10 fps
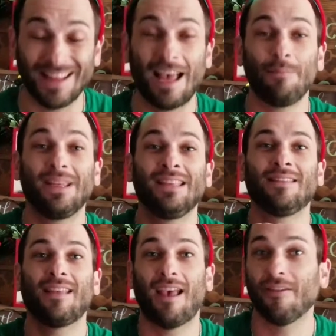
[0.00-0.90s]
that
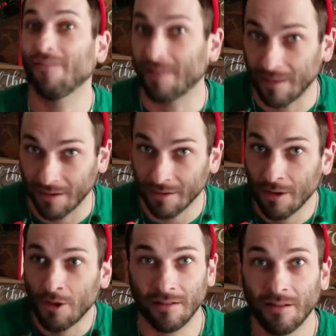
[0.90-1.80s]
means everything.
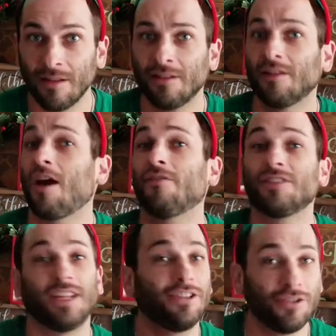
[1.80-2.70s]
The
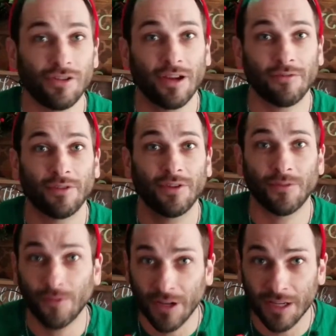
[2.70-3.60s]
conversations you have with your
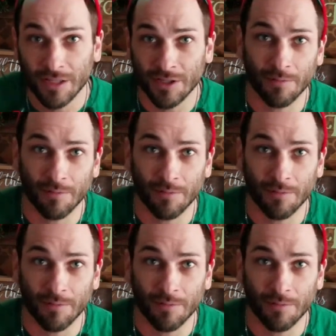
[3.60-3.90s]
friends,